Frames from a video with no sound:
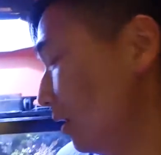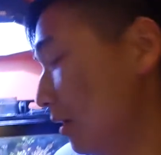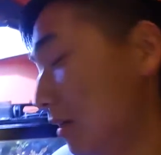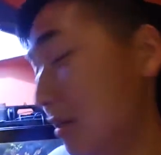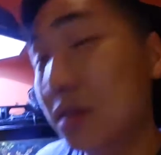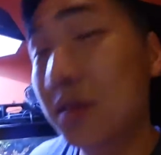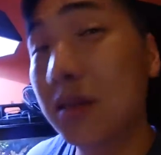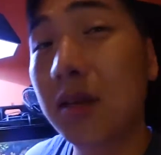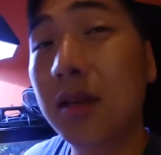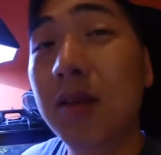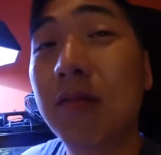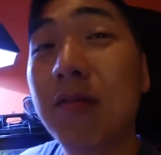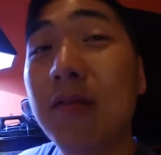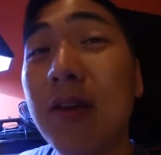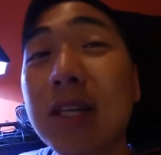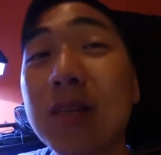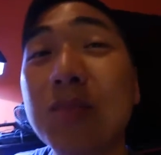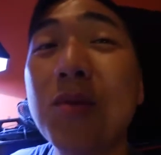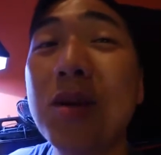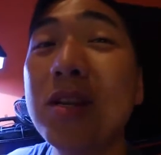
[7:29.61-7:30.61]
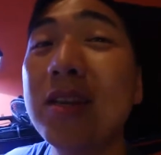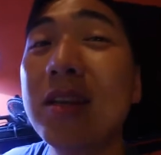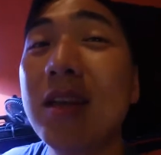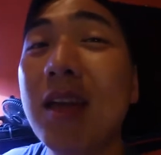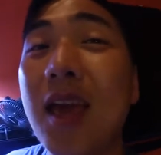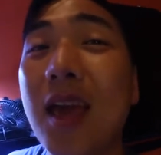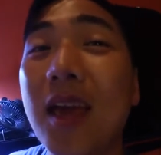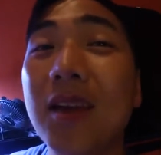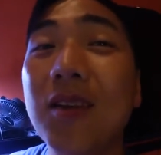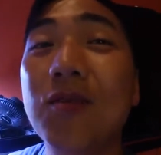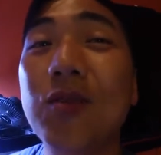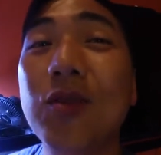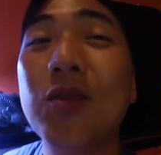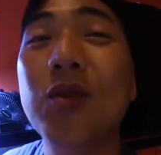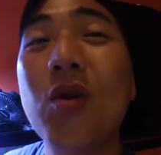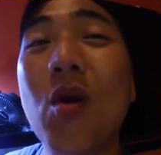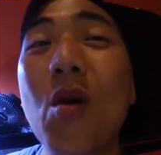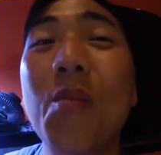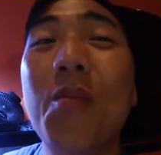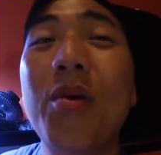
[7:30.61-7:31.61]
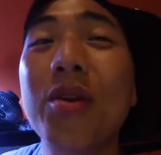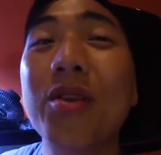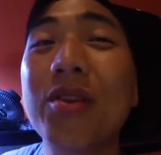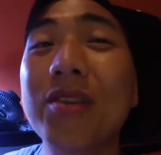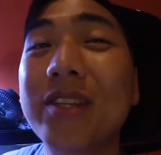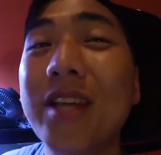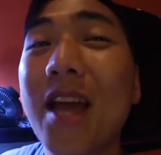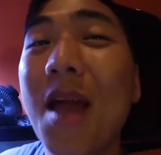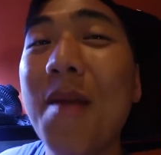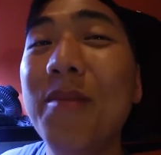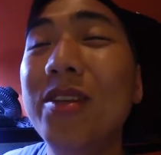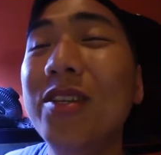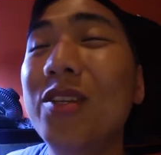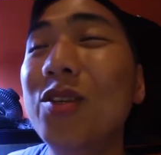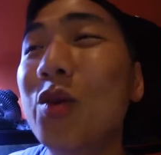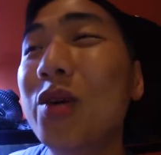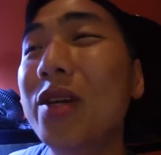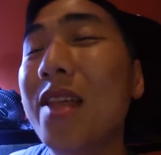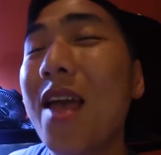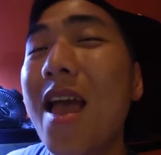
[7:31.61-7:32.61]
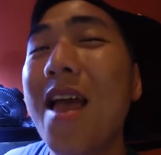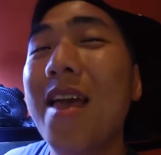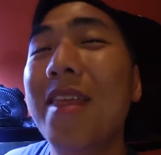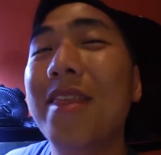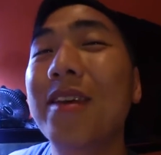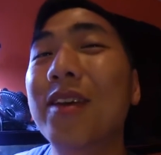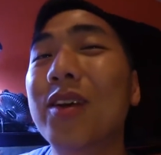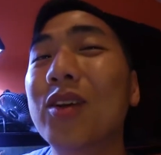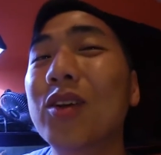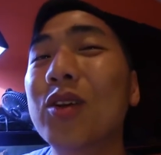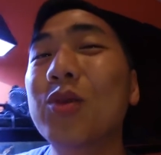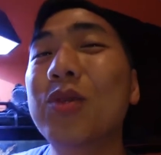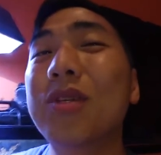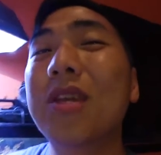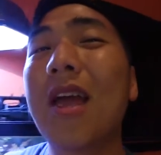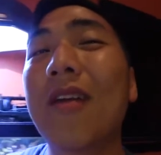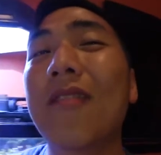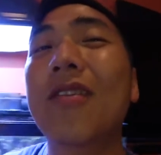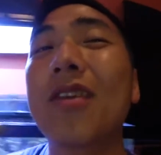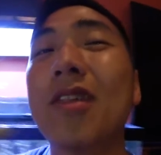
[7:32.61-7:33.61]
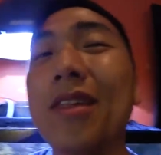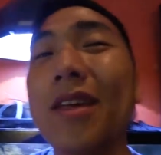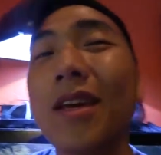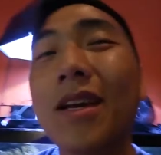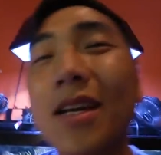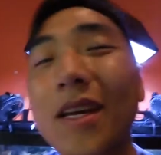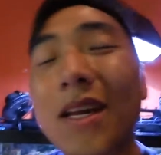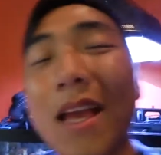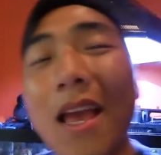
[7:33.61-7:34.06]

it's an investment and if you don't put your time into it then you're gonna lose everything